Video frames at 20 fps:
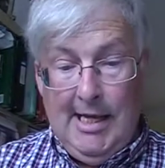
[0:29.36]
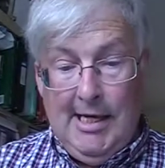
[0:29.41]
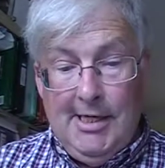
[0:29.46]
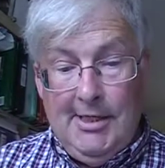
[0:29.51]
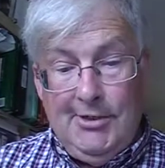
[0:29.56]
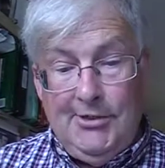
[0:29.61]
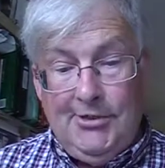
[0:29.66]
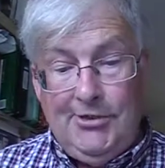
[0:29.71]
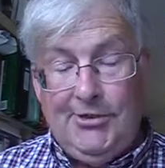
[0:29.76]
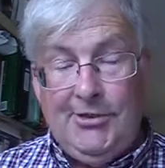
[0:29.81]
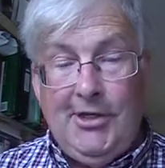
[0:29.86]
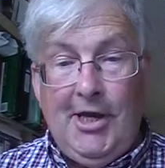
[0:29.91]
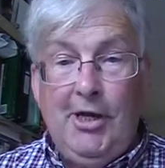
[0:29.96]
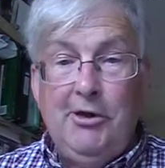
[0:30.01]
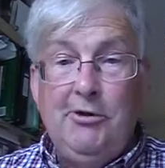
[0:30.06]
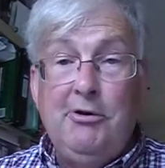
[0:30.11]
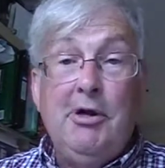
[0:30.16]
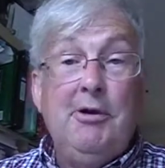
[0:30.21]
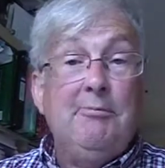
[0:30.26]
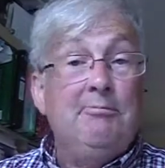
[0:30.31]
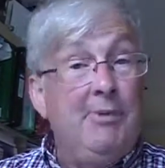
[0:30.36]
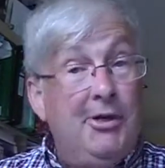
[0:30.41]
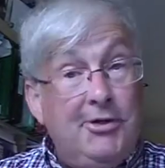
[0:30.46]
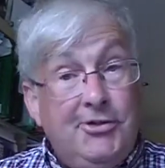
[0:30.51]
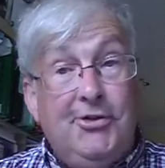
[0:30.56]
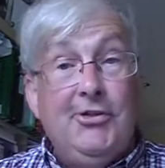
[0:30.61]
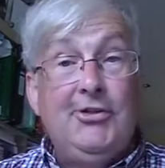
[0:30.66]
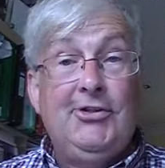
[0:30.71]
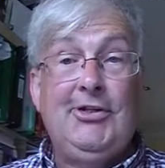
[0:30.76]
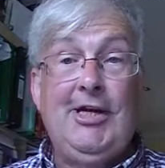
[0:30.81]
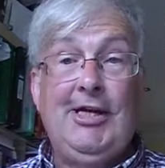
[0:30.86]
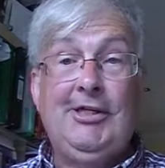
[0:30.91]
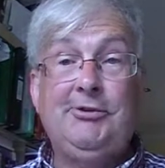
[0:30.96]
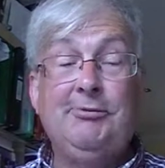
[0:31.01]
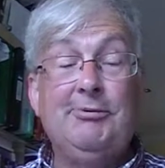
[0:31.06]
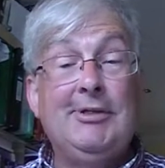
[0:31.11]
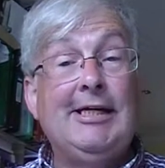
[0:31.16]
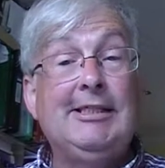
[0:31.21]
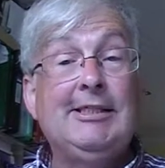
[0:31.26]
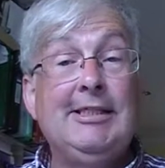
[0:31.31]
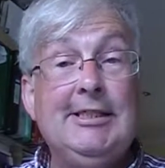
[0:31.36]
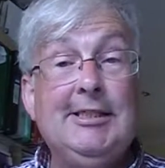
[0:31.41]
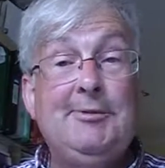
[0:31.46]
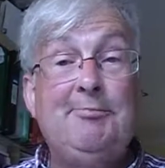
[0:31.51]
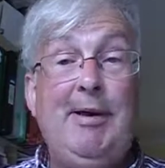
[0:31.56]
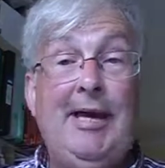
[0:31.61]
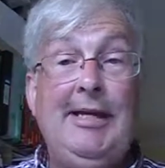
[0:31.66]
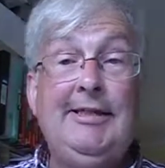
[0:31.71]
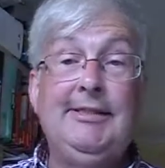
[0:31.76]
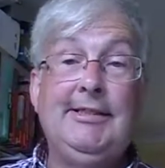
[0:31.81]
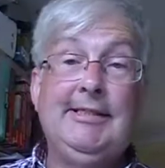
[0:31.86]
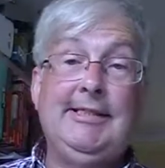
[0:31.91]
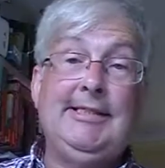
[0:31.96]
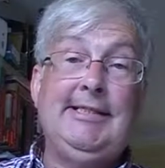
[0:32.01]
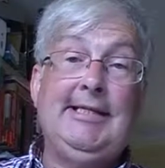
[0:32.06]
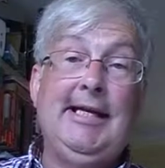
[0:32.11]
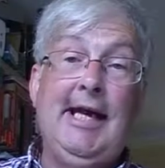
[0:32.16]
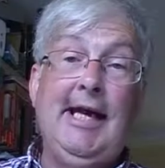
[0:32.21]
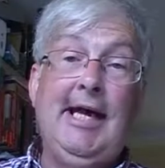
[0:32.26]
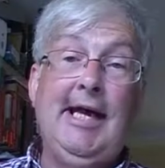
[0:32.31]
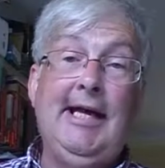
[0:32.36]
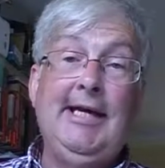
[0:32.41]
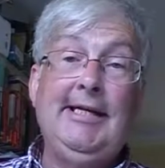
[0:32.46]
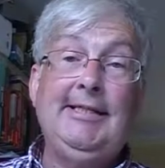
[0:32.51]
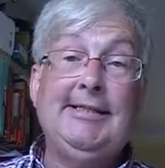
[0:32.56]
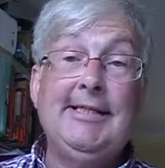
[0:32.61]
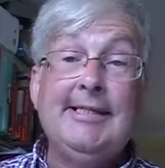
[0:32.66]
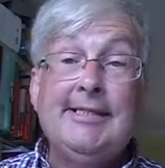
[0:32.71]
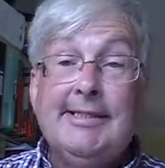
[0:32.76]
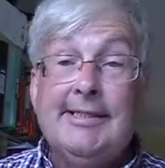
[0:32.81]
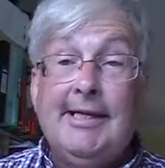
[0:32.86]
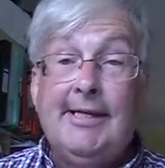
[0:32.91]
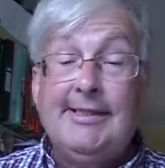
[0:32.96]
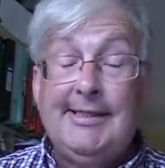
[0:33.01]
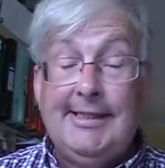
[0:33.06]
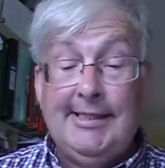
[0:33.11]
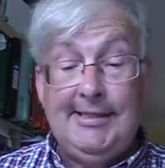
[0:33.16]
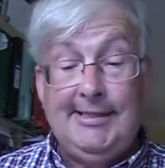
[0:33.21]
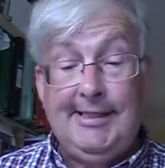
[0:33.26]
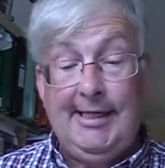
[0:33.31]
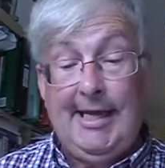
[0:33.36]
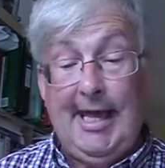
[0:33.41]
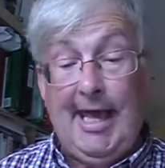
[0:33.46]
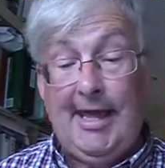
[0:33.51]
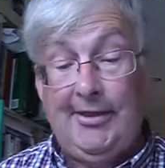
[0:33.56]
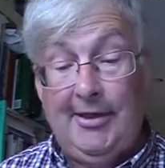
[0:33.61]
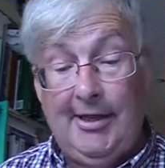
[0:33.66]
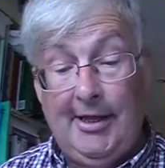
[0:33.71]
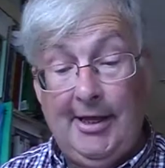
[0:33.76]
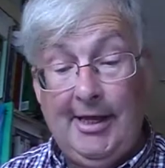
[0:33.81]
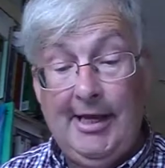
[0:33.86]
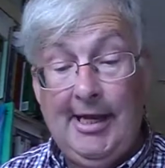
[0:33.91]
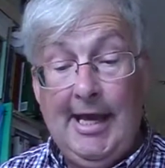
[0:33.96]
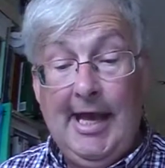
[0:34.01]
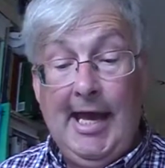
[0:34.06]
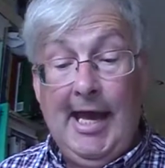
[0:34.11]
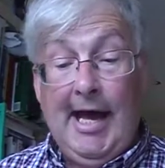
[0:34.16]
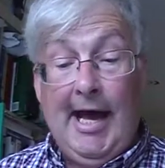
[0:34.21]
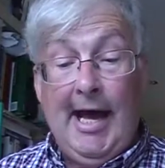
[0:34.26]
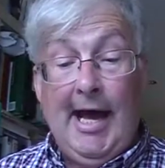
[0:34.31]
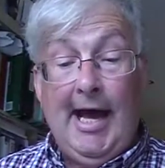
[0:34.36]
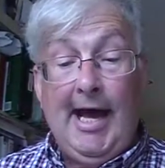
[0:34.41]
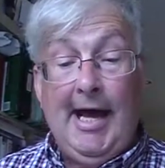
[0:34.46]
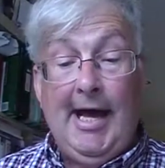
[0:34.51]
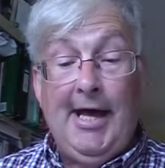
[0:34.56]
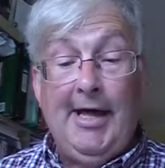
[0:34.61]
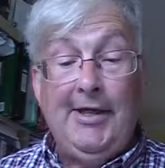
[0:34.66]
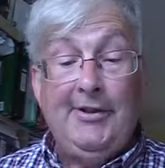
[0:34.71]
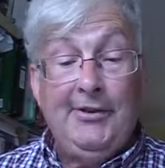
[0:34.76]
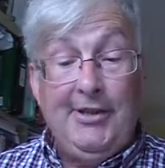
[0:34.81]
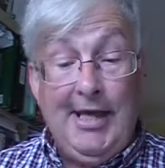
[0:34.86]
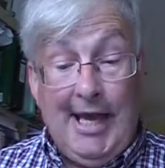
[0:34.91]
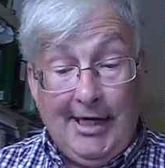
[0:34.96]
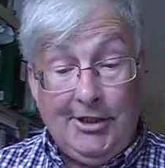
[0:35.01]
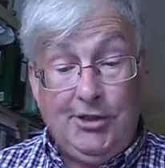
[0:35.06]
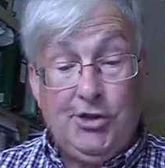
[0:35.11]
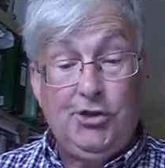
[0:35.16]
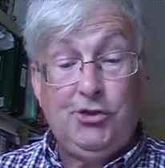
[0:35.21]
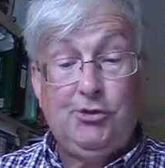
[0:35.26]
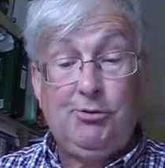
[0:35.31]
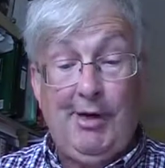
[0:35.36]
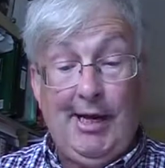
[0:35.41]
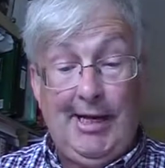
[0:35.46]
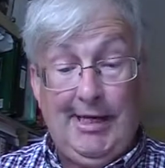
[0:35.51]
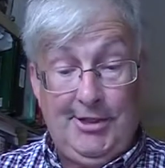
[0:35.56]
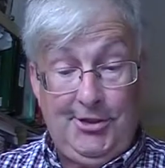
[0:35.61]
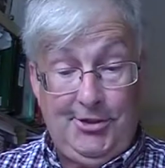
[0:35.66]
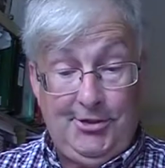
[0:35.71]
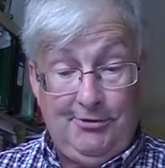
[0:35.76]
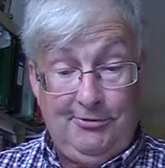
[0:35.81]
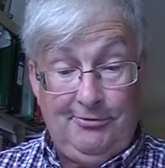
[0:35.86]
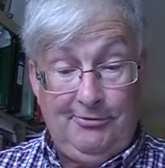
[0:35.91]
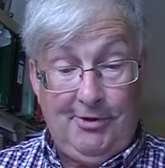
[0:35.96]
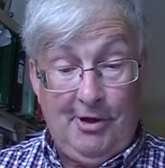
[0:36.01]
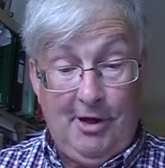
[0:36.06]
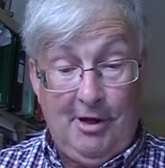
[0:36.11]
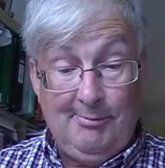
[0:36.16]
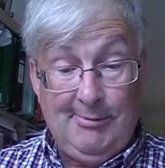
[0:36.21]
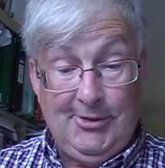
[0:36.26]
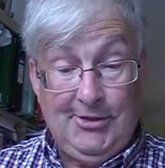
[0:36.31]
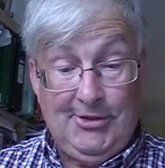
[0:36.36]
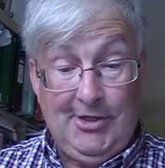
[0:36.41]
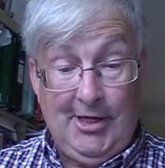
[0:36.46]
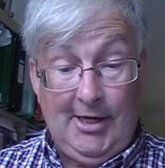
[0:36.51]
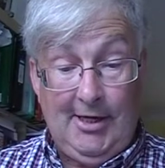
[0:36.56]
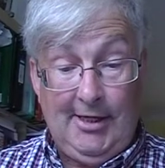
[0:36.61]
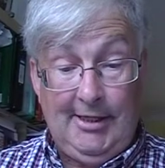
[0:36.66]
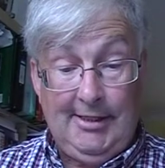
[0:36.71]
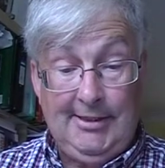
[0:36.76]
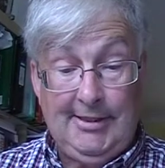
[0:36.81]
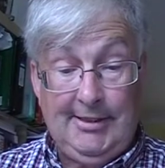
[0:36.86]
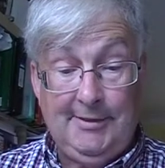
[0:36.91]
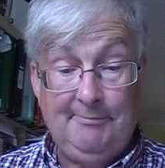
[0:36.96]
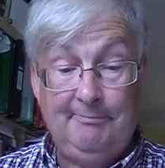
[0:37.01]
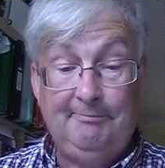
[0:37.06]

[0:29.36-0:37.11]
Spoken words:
So most of the session was actually spent discussing together the actus reus of homicide,